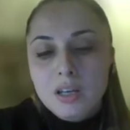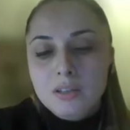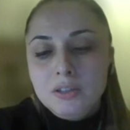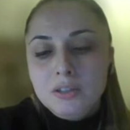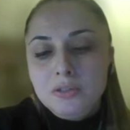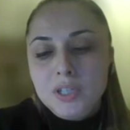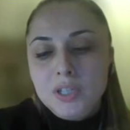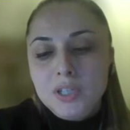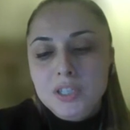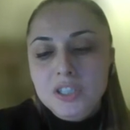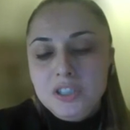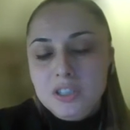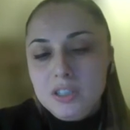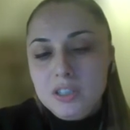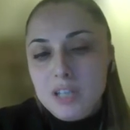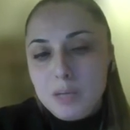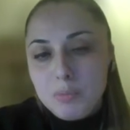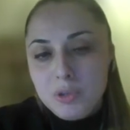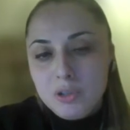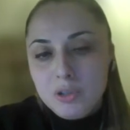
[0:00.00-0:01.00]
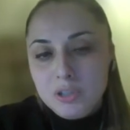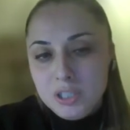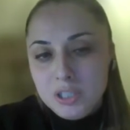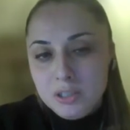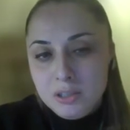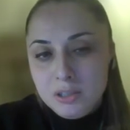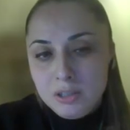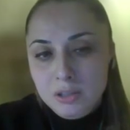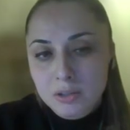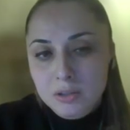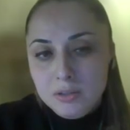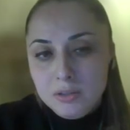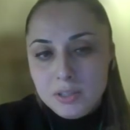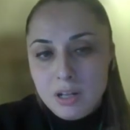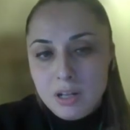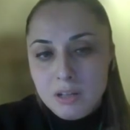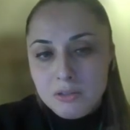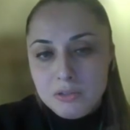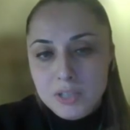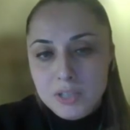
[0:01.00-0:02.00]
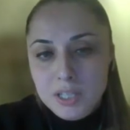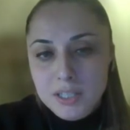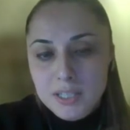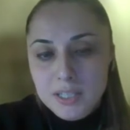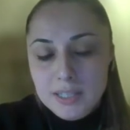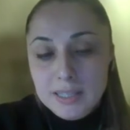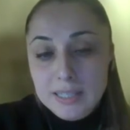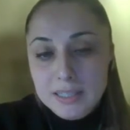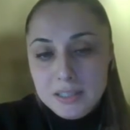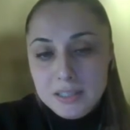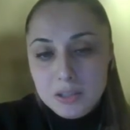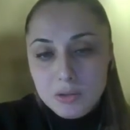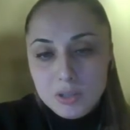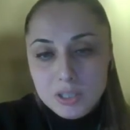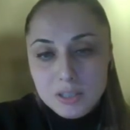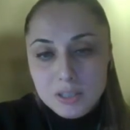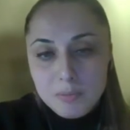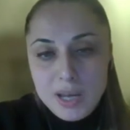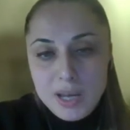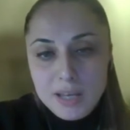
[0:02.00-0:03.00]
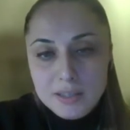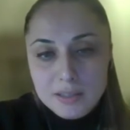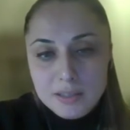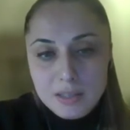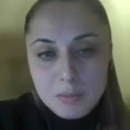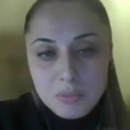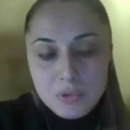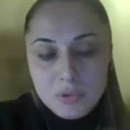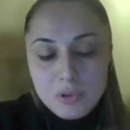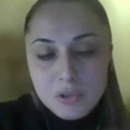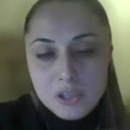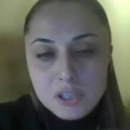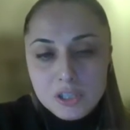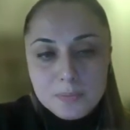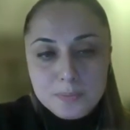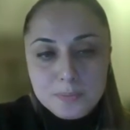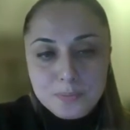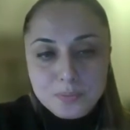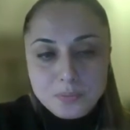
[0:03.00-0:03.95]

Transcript: the traditional approach is to use alternating least squares-based approach,